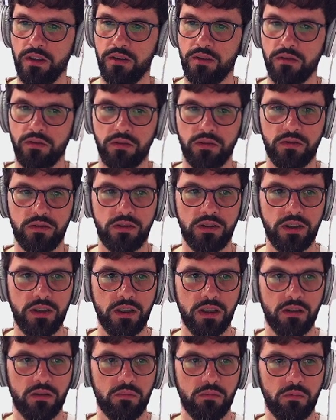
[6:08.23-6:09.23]
So you see
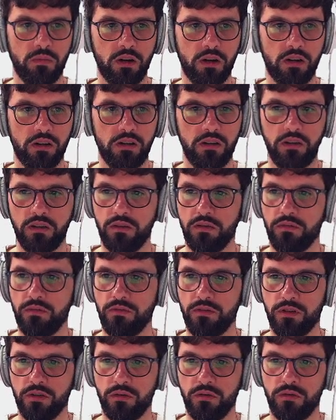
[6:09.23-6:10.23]
here, model,
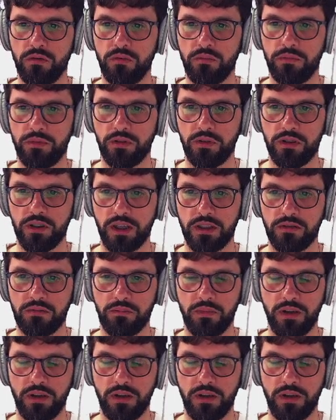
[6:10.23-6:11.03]
view, projection